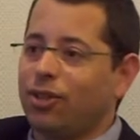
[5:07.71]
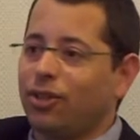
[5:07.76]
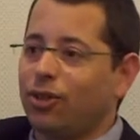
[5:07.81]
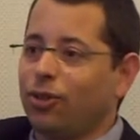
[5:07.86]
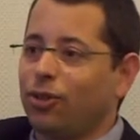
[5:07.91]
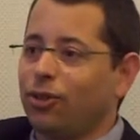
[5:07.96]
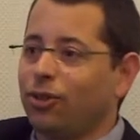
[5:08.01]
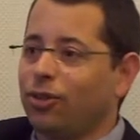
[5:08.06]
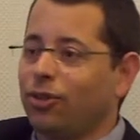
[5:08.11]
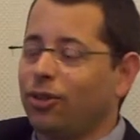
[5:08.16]

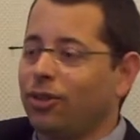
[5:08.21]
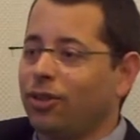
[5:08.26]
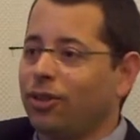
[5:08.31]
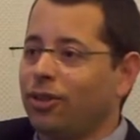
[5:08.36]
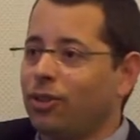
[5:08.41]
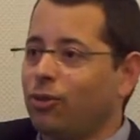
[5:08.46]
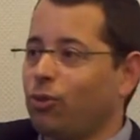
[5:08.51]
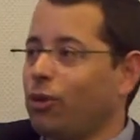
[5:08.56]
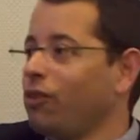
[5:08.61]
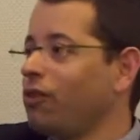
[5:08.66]

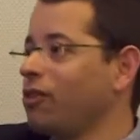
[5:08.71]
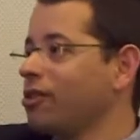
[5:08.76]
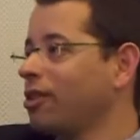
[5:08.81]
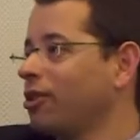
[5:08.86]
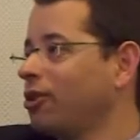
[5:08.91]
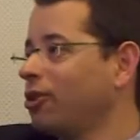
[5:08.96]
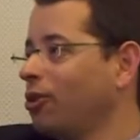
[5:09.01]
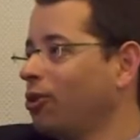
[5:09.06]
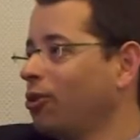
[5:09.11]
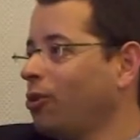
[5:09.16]
so 12
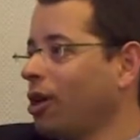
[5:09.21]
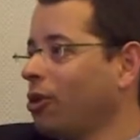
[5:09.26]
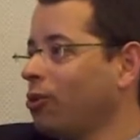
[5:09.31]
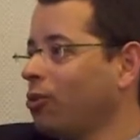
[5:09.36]
years ago,